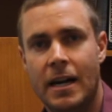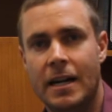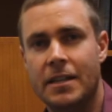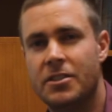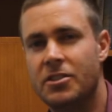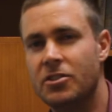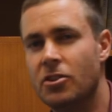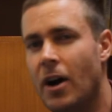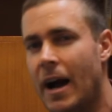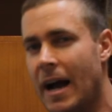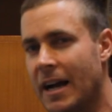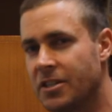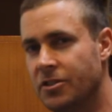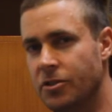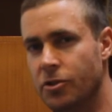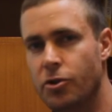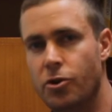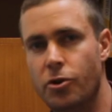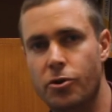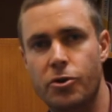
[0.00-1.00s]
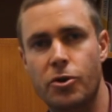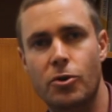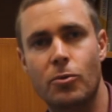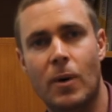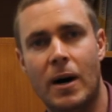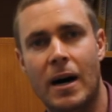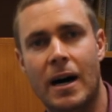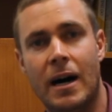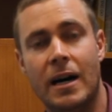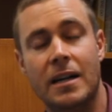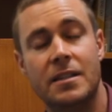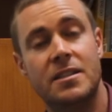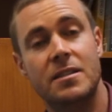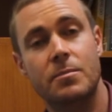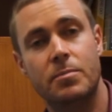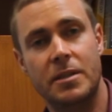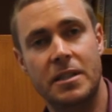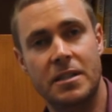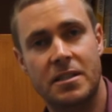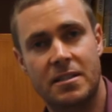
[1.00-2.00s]
it's not actually who you are. It's
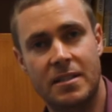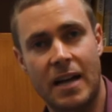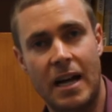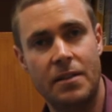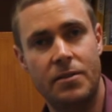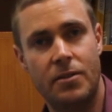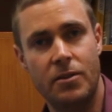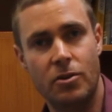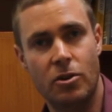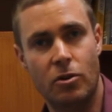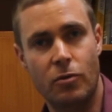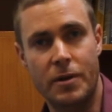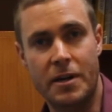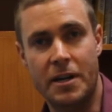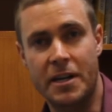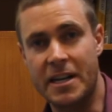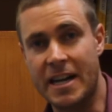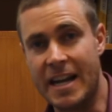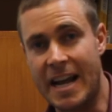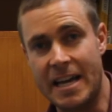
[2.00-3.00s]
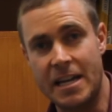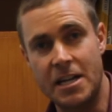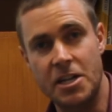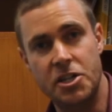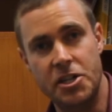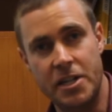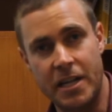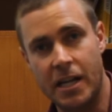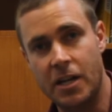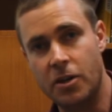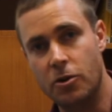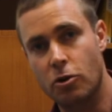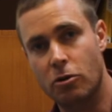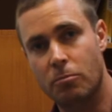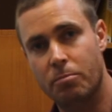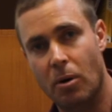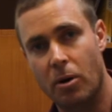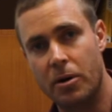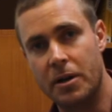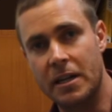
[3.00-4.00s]
simply a state that you're in, and an energy in
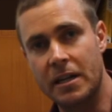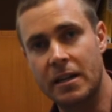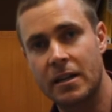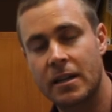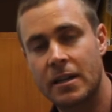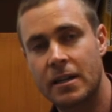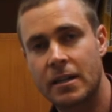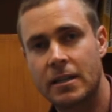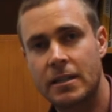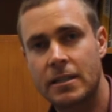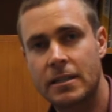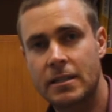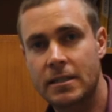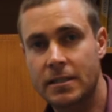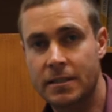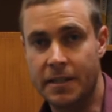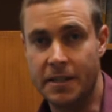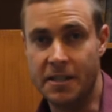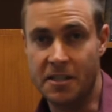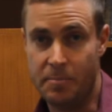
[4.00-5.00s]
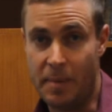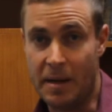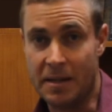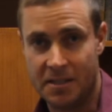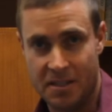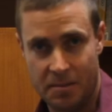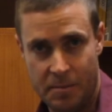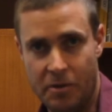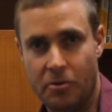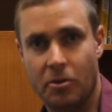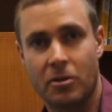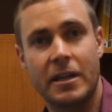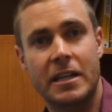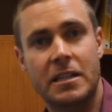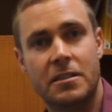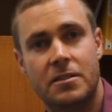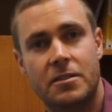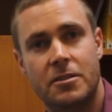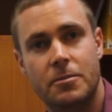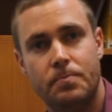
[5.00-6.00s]
your body that is best to be
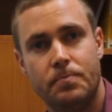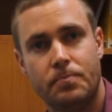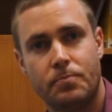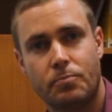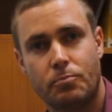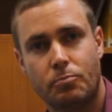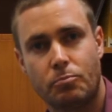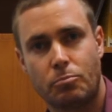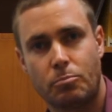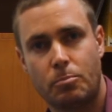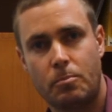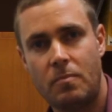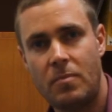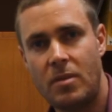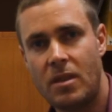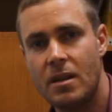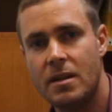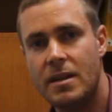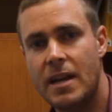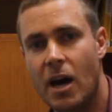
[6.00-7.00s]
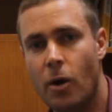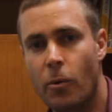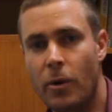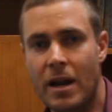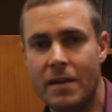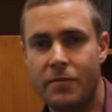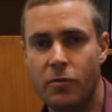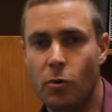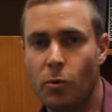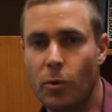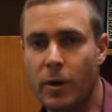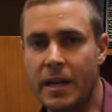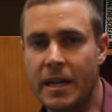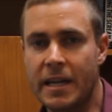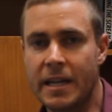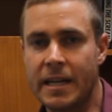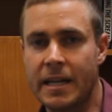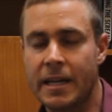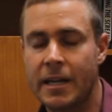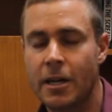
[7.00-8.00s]
released. Now, whenever
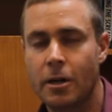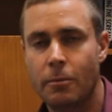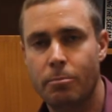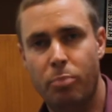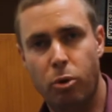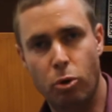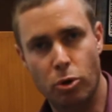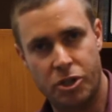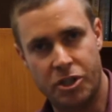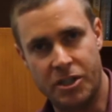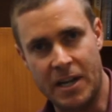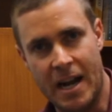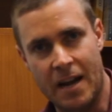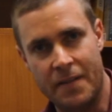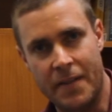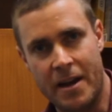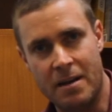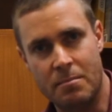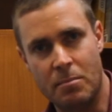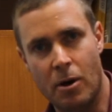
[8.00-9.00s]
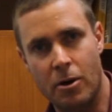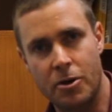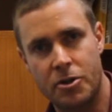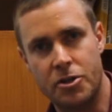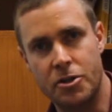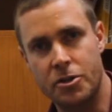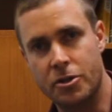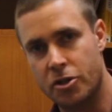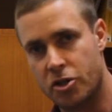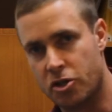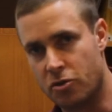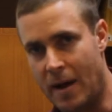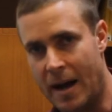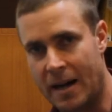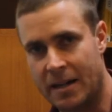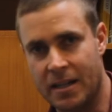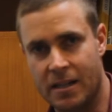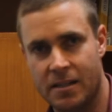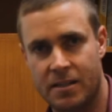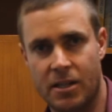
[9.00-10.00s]
we push down that emotion,
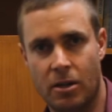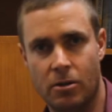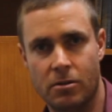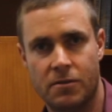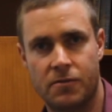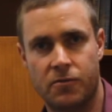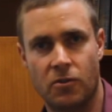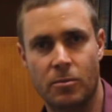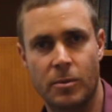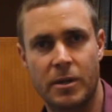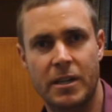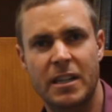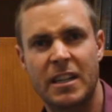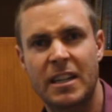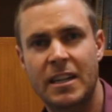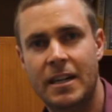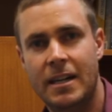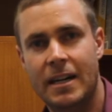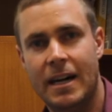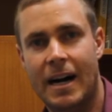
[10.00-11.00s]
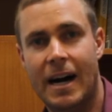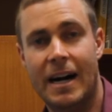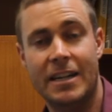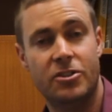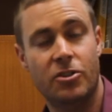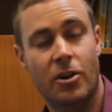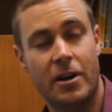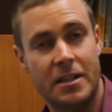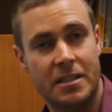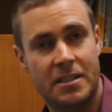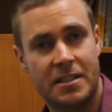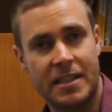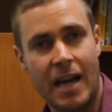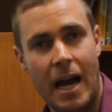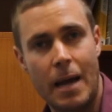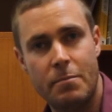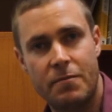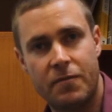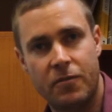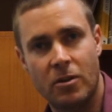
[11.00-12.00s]
distract ourselves from it, try and
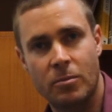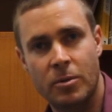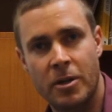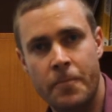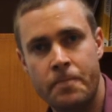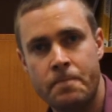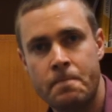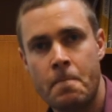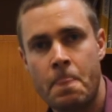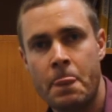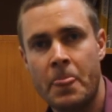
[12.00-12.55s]
escape from it,